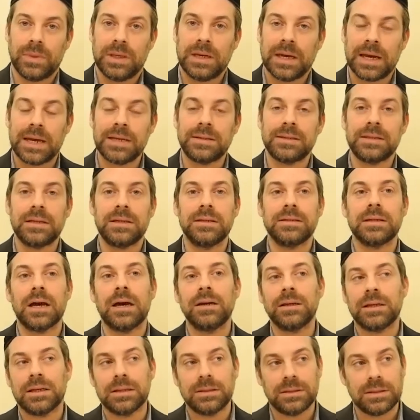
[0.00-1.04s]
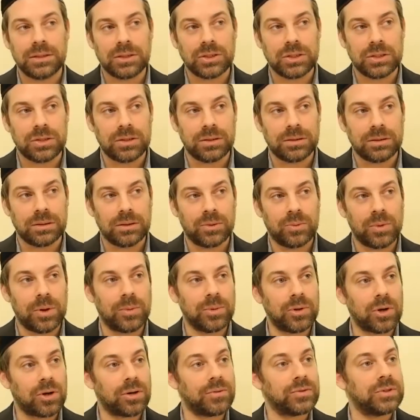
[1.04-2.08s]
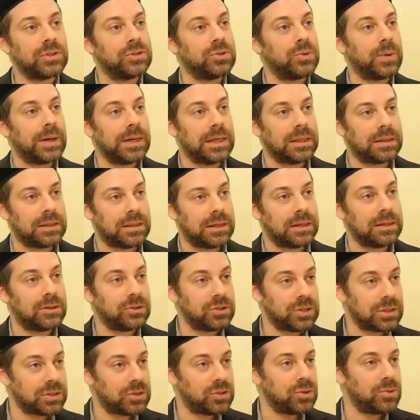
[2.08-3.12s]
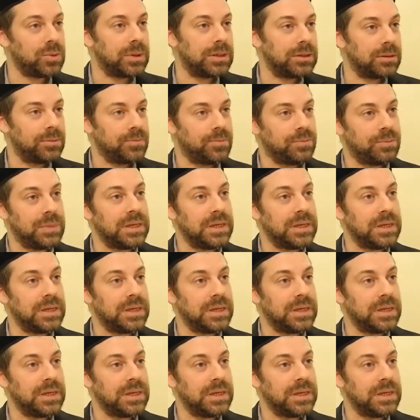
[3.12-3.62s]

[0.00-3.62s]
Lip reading: Chesed is unconditional, where we don't have to do anything. He'll just do it.